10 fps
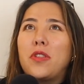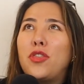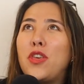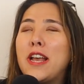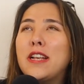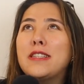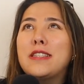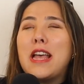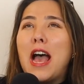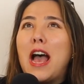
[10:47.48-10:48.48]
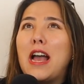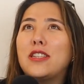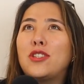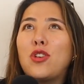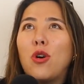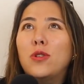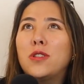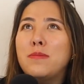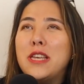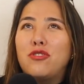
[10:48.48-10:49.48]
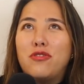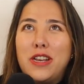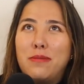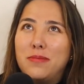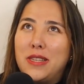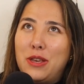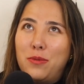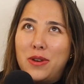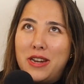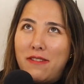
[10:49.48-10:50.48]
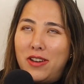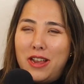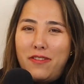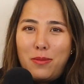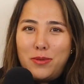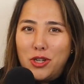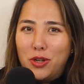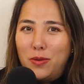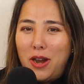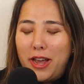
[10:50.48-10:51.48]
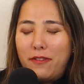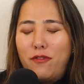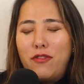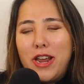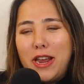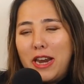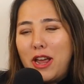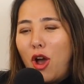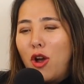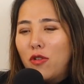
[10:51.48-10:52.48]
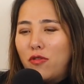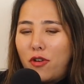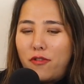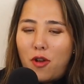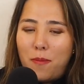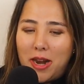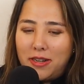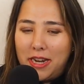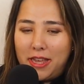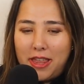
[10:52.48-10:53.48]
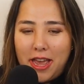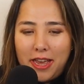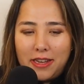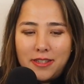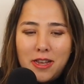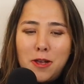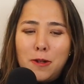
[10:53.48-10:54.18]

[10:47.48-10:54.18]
things that sold me dreams he would never live up to, like really over romantic things.